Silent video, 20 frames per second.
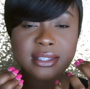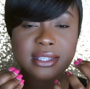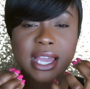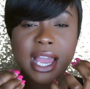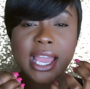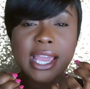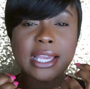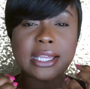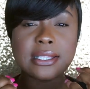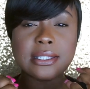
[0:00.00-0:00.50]

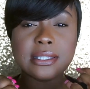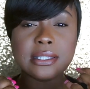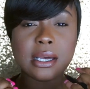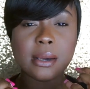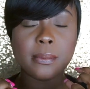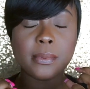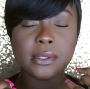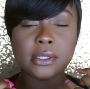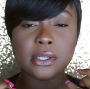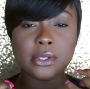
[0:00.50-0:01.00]
tightens
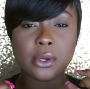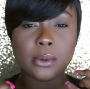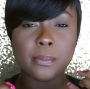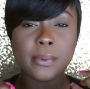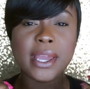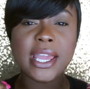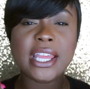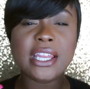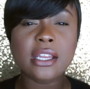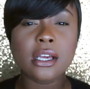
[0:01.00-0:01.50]
up a little.
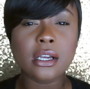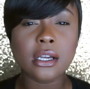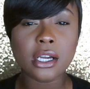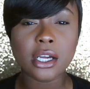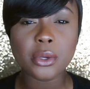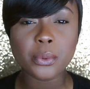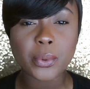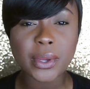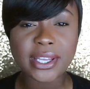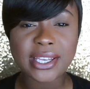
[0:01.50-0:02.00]
But in a
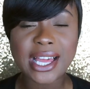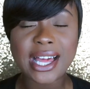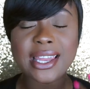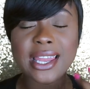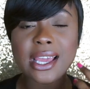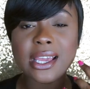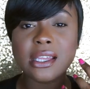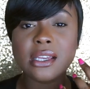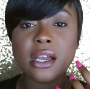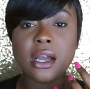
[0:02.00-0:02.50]
good way. Not
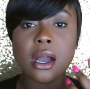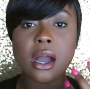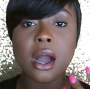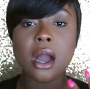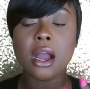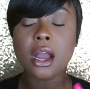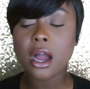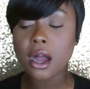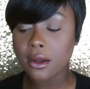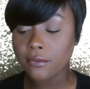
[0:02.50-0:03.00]
like an
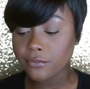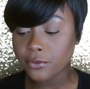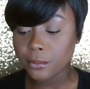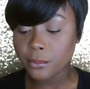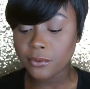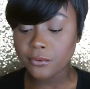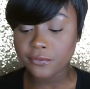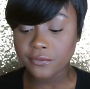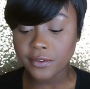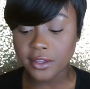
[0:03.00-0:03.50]

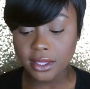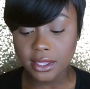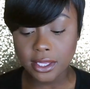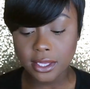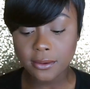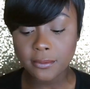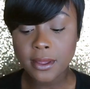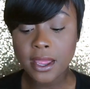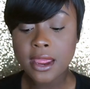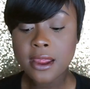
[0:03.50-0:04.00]
uncomfortable
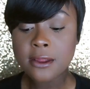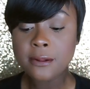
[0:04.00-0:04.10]
feeling.